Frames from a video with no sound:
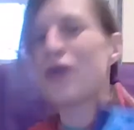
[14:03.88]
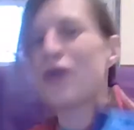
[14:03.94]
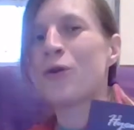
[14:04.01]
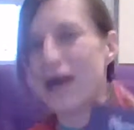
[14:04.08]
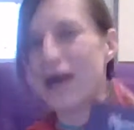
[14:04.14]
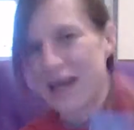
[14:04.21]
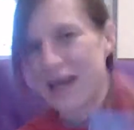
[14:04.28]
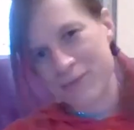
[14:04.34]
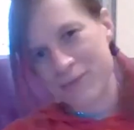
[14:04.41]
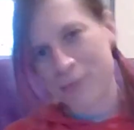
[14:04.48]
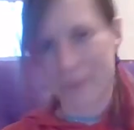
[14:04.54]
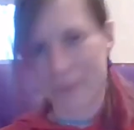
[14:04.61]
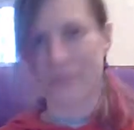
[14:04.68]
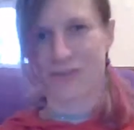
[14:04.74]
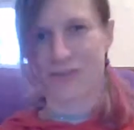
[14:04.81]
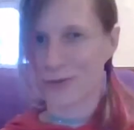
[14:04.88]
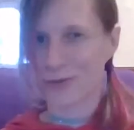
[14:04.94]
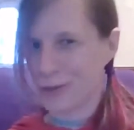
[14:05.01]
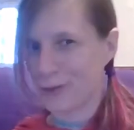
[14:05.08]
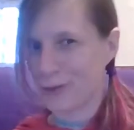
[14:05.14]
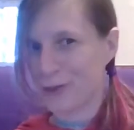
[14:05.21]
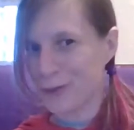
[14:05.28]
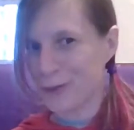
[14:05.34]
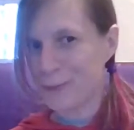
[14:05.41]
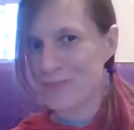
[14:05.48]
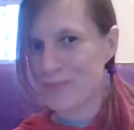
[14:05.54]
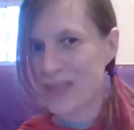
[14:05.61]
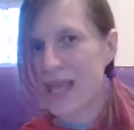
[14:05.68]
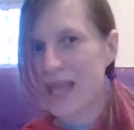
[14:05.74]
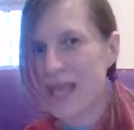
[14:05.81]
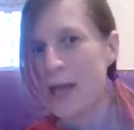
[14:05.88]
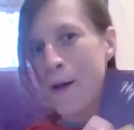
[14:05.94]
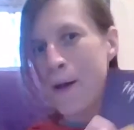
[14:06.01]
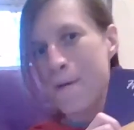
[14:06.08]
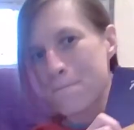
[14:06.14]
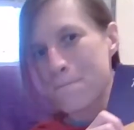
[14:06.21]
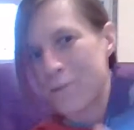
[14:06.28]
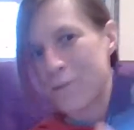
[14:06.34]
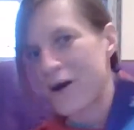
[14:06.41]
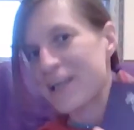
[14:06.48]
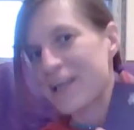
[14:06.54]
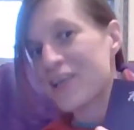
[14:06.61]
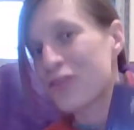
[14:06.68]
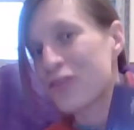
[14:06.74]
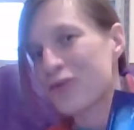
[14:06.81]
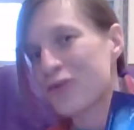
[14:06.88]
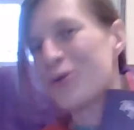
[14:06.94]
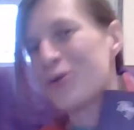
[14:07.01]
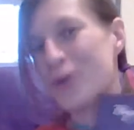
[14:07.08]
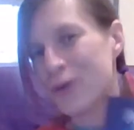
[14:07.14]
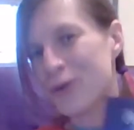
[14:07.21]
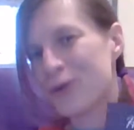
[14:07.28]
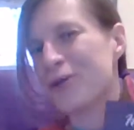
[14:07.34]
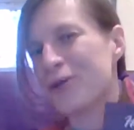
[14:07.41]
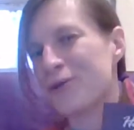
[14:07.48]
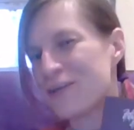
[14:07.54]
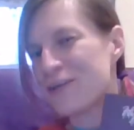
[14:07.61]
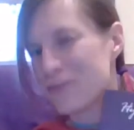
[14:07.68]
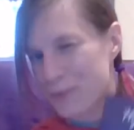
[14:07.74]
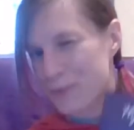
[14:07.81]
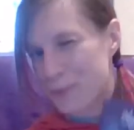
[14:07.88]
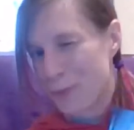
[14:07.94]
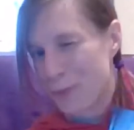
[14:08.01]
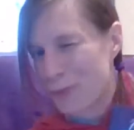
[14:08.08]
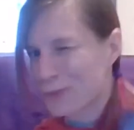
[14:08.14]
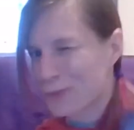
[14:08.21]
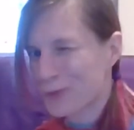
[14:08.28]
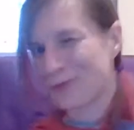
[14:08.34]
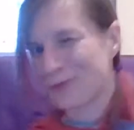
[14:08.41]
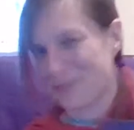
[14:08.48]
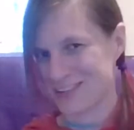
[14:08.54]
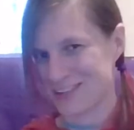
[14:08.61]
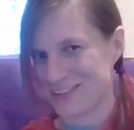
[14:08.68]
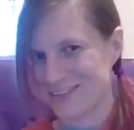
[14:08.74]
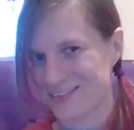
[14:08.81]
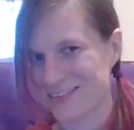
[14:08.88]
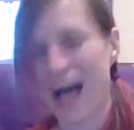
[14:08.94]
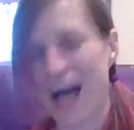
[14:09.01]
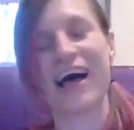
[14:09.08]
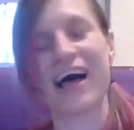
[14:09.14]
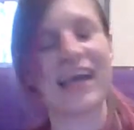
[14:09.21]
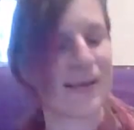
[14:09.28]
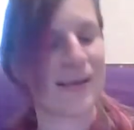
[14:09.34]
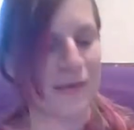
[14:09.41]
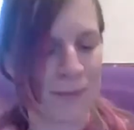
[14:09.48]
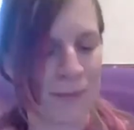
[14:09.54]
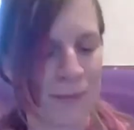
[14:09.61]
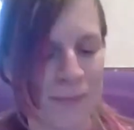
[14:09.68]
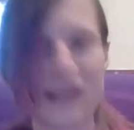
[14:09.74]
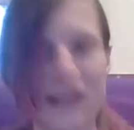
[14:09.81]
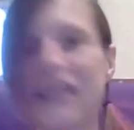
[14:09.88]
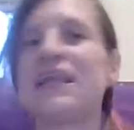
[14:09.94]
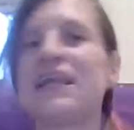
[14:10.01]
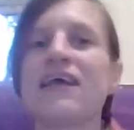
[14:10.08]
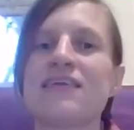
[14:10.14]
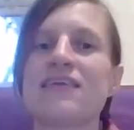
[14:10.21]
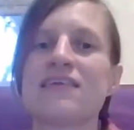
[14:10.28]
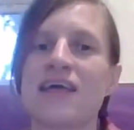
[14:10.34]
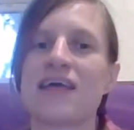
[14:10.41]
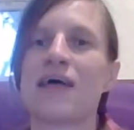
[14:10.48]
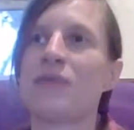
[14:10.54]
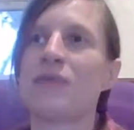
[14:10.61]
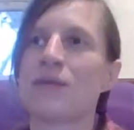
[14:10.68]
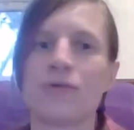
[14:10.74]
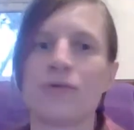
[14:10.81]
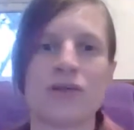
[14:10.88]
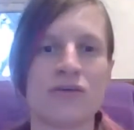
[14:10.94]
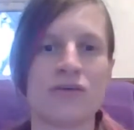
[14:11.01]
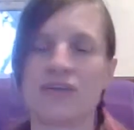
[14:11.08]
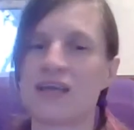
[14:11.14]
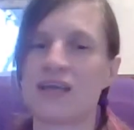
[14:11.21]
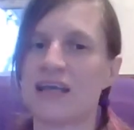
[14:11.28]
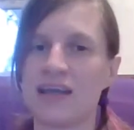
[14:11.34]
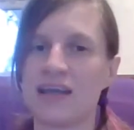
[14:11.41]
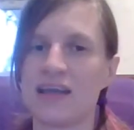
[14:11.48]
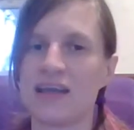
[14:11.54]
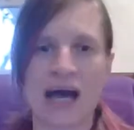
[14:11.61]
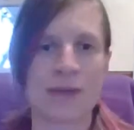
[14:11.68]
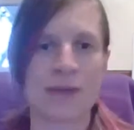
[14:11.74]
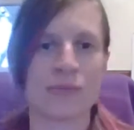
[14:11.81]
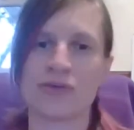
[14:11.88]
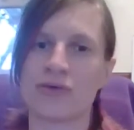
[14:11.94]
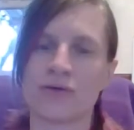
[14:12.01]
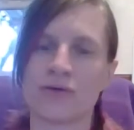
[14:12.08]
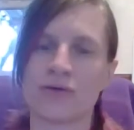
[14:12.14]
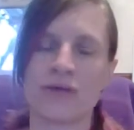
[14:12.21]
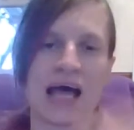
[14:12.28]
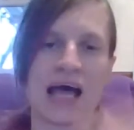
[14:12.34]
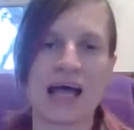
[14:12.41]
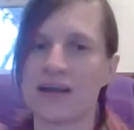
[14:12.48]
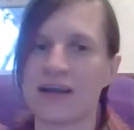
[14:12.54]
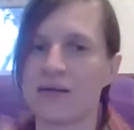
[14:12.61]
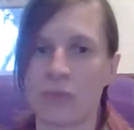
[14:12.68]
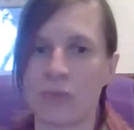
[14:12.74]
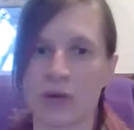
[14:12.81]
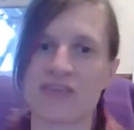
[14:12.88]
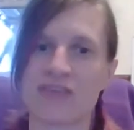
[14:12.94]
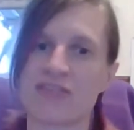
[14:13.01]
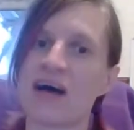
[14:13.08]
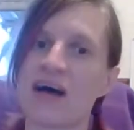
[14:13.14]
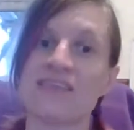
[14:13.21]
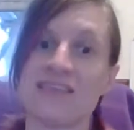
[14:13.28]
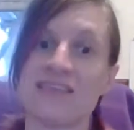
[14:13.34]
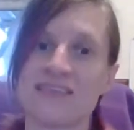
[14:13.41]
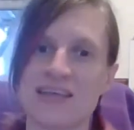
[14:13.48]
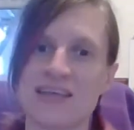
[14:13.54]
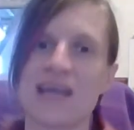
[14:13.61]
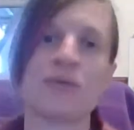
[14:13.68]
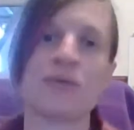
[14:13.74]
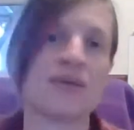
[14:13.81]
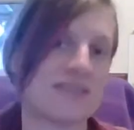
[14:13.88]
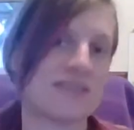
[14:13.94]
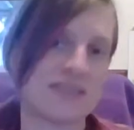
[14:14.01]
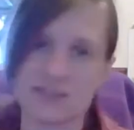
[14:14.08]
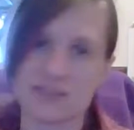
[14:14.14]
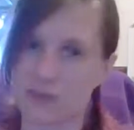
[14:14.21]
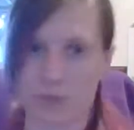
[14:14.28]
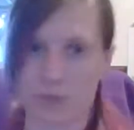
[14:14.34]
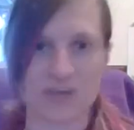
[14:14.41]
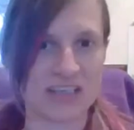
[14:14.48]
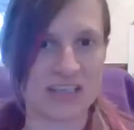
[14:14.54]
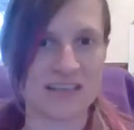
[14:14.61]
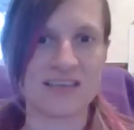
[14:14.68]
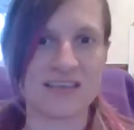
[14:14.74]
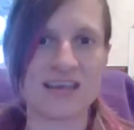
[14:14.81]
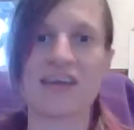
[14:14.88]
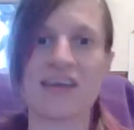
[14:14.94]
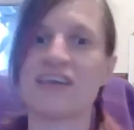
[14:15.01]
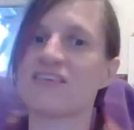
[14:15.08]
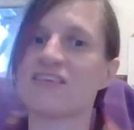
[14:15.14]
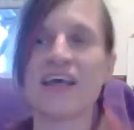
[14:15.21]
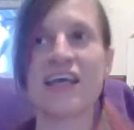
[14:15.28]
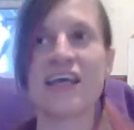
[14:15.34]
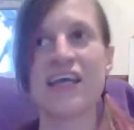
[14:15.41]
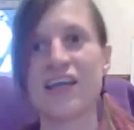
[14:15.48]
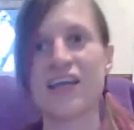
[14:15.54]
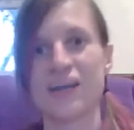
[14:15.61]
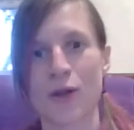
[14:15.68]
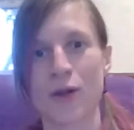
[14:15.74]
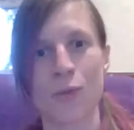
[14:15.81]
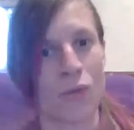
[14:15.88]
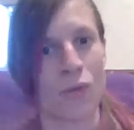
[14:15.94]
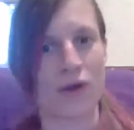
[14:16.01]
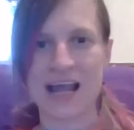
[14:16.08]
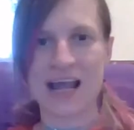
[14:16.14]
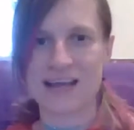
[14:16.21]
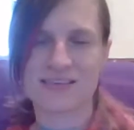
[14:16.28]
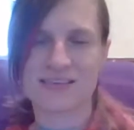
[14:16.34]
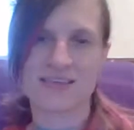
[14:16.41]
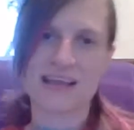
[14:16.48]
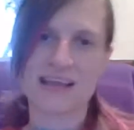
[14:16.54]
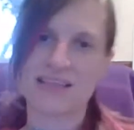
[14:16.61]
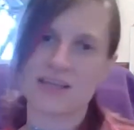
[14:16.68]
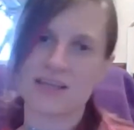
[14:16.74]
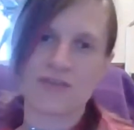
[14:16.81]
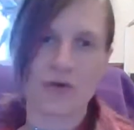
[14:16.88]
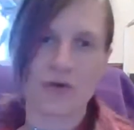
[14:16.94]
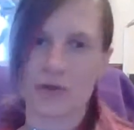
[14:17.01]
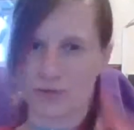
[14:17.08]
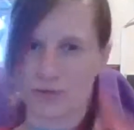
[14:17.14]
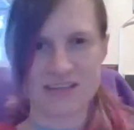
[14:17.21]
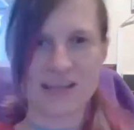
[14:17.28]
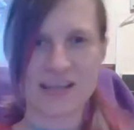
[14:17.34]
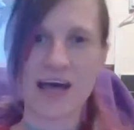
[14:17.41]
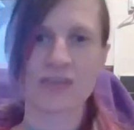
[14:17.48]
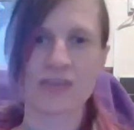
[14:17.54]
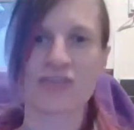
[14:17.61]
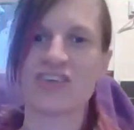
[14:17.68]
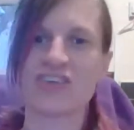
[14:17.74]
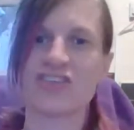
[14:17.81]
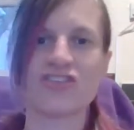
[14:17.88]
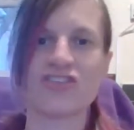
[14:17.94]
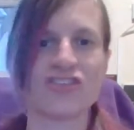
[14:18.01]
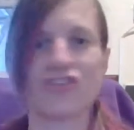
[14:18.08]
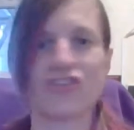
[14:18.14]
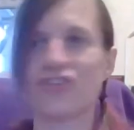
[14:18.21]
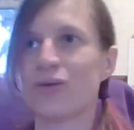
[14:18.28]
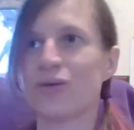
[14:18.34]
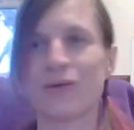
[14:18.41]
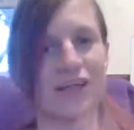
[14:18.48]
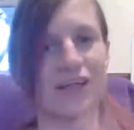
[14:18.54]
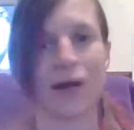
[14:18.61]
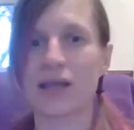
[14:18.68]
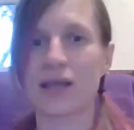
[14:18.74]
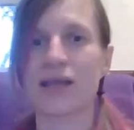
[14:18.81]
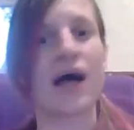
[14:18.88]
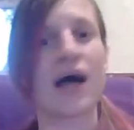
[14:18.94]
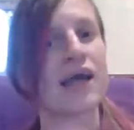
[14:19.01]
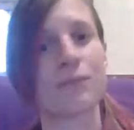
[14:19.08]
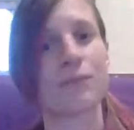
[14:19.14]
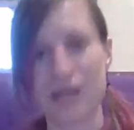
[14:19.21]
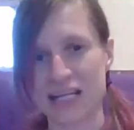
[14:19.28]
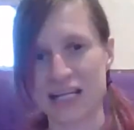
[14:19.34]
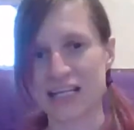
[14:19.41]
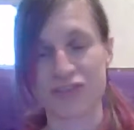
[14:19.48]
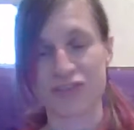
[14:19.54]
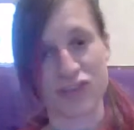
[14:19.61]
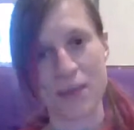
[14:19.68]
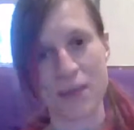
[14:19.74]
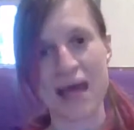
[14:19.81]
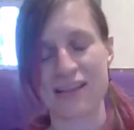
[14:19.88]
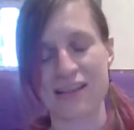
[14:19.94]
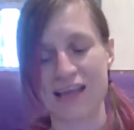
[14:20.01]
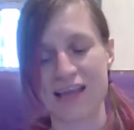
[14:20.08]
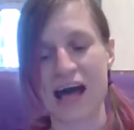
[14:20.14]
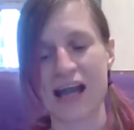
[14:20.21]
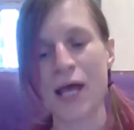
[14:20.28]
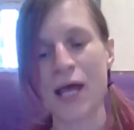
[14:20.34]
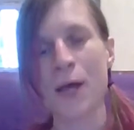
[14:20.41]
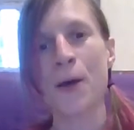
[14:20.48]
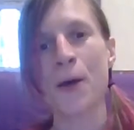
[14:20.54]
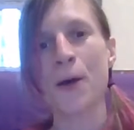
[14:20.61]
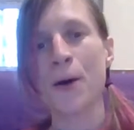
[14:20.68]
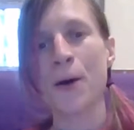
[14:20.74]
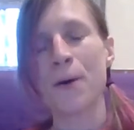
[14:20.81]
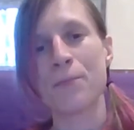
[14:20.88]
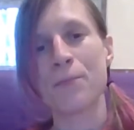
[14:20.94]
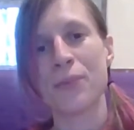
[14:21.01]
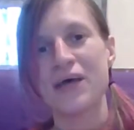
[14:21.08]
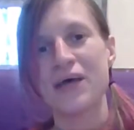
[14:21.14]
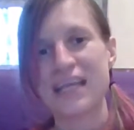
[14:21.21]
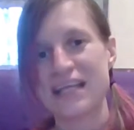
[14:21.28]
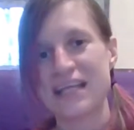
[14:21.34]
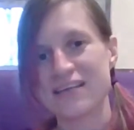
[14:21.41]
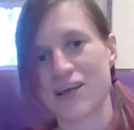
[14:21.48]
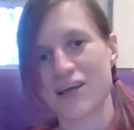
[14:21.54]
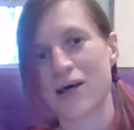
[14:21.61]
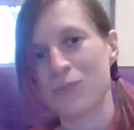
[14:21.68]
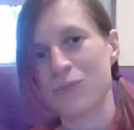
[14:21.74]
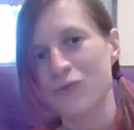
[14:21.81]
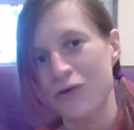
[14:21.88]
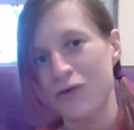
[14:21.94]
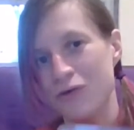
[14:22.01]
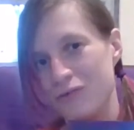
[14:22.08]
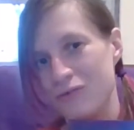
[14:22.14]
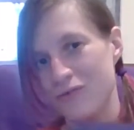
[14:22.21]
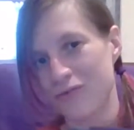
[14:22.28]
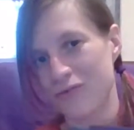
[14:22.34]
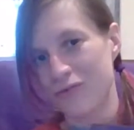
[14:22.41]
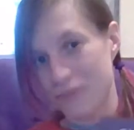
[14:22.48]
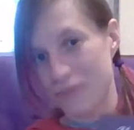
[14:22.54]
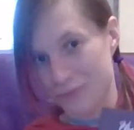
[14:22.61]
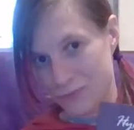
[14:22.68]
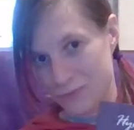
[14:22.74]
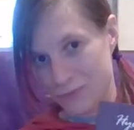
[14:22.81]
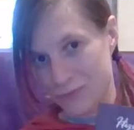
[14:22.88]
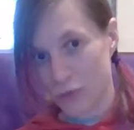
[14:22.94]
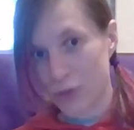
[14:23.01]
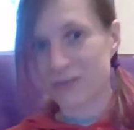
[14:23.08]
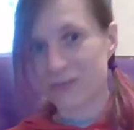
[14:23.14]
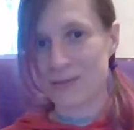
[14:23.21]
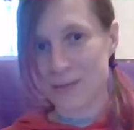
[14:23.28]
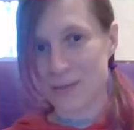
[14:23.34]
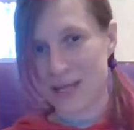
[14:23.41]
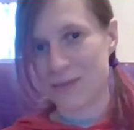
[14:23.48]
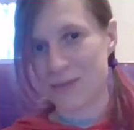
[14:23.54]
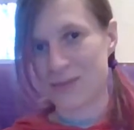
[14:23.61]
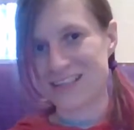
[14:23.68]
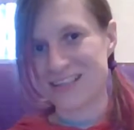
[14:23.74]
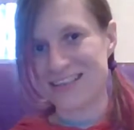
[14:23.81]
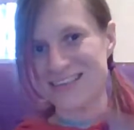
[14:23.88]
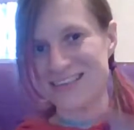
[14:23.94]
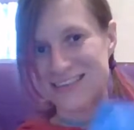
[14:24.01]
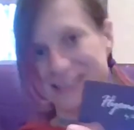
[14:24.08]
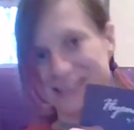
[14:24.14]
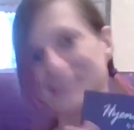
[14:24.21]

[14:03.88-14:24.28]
who has published through Lulu, buying through Lulu gives them more royalties. I completely understand people using Amazon and whatever else instead, because it's so much easier. It's, you know, one less site that you've got your details registered to, and I completely respect that. But in terms of royalty payments,